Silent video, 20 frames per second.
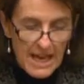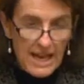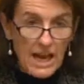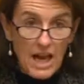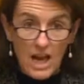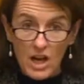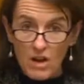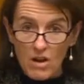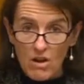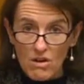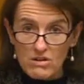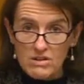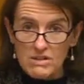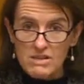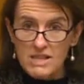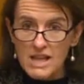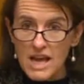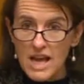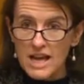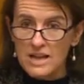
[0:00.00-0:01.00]

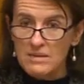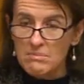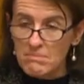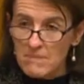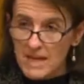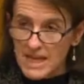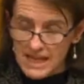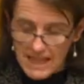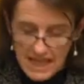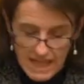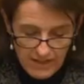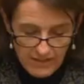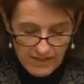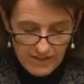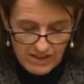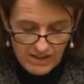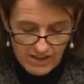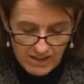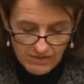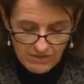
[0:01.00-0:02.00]
alongside many other
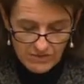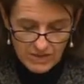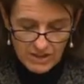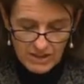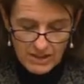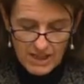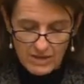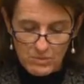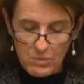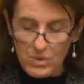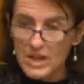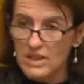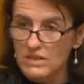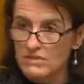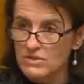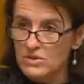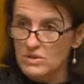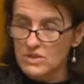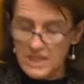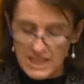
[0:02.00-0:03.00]
gifted and
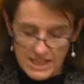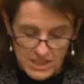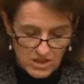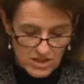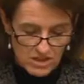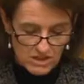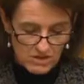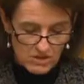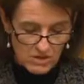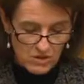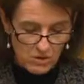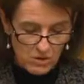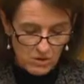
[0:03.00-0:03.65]
wonderful teachers